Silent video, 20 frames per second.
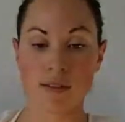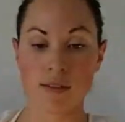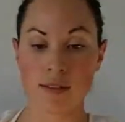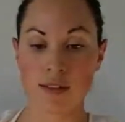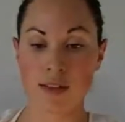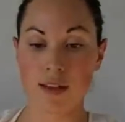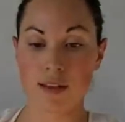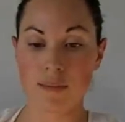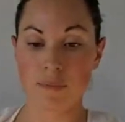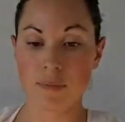
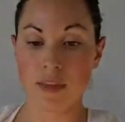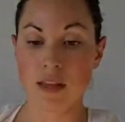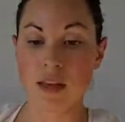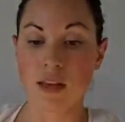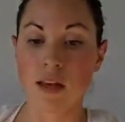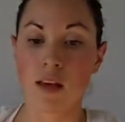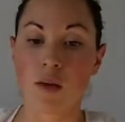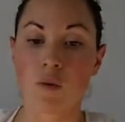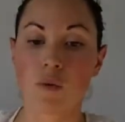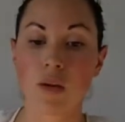Okay,
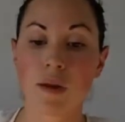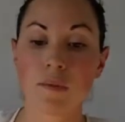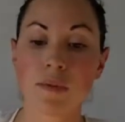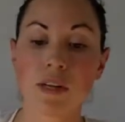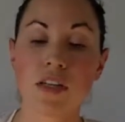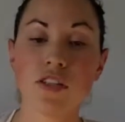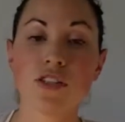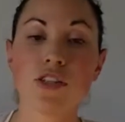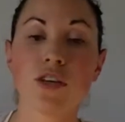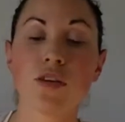and what I'm
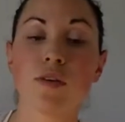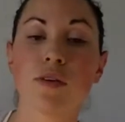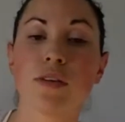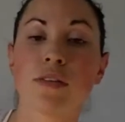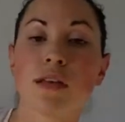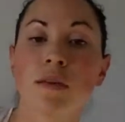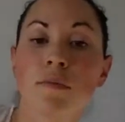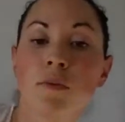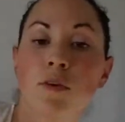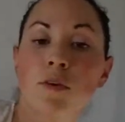going to do is
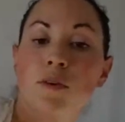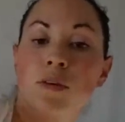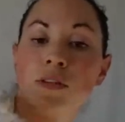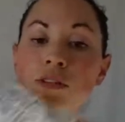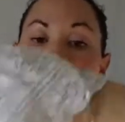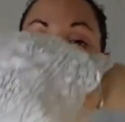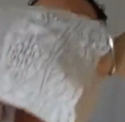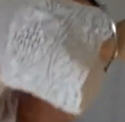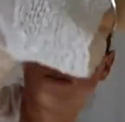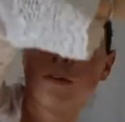I'm going
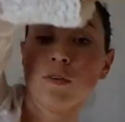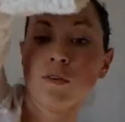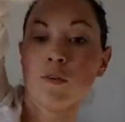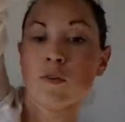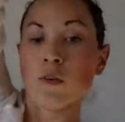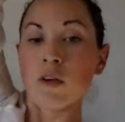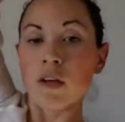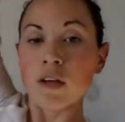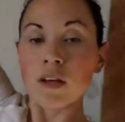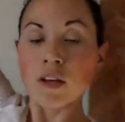
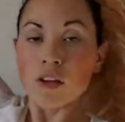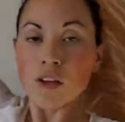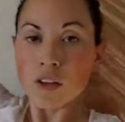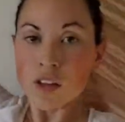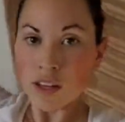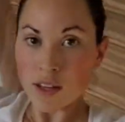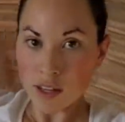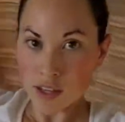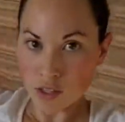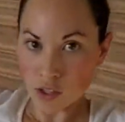to
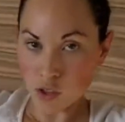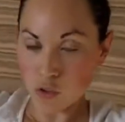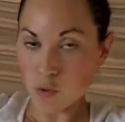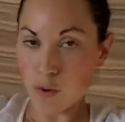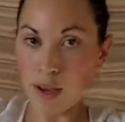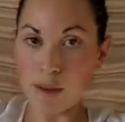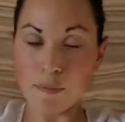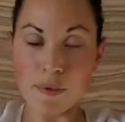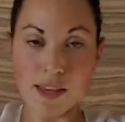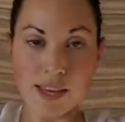
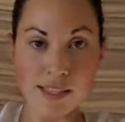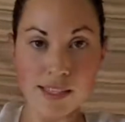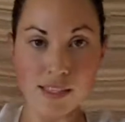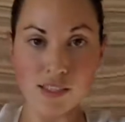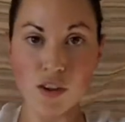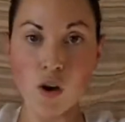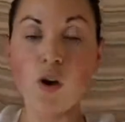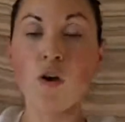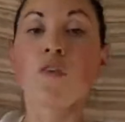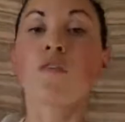drape
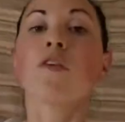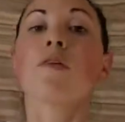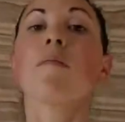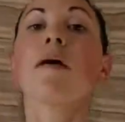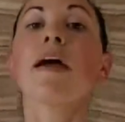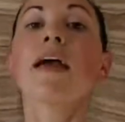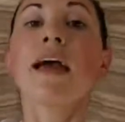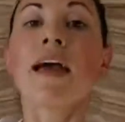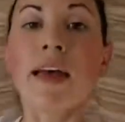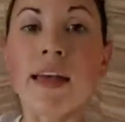it over
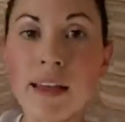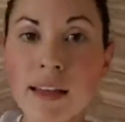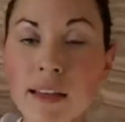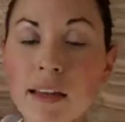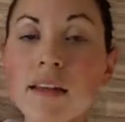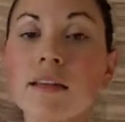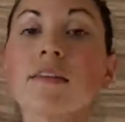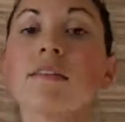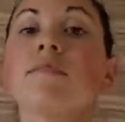my head.